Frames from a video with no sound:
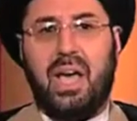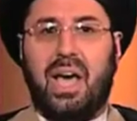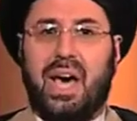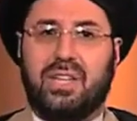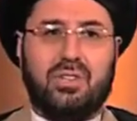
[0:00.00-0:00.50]

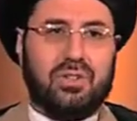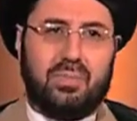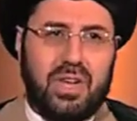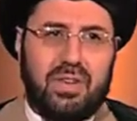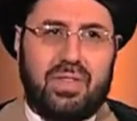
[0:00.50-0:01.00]
I don't
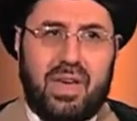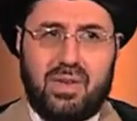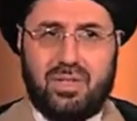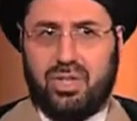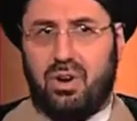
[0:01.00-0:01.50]
believe that
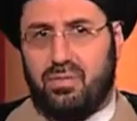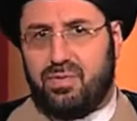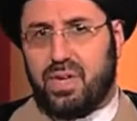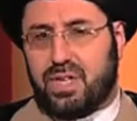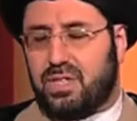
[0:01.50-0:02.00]
there is a
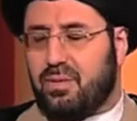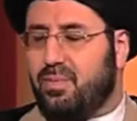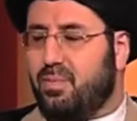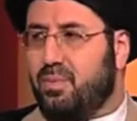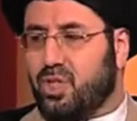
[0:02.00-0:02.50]
conflict
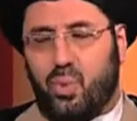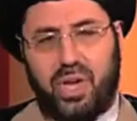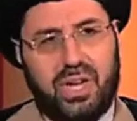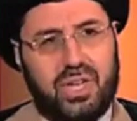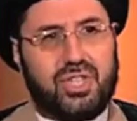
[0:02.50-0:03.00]

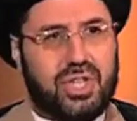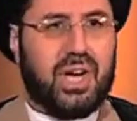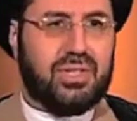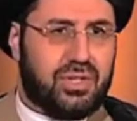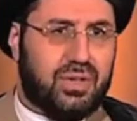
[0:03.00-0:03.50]
between
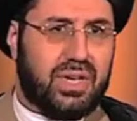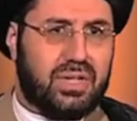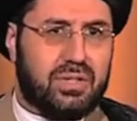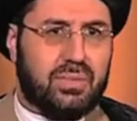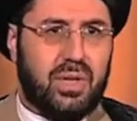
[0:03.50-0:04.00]
Shia and
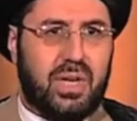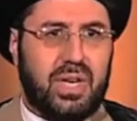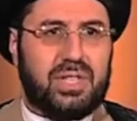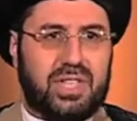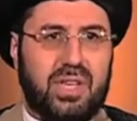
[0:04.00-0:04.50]
Sunnis.
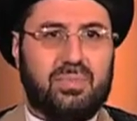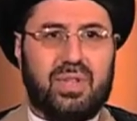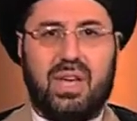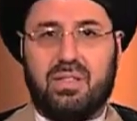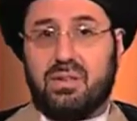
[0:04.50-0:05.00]
It seems
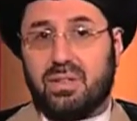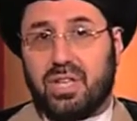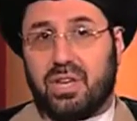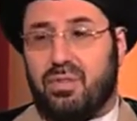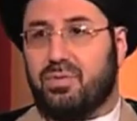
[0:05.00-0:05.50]
that there is
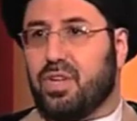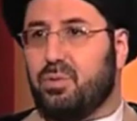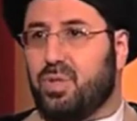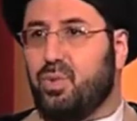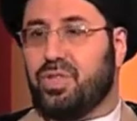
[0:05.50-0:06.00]
a
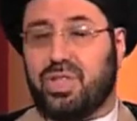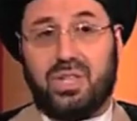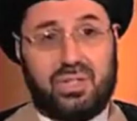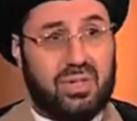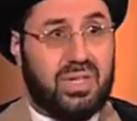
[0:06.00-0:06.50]
conflict between Shia
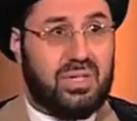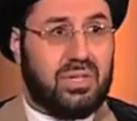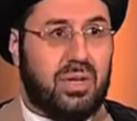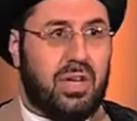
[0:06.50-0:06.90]
and Sunnis,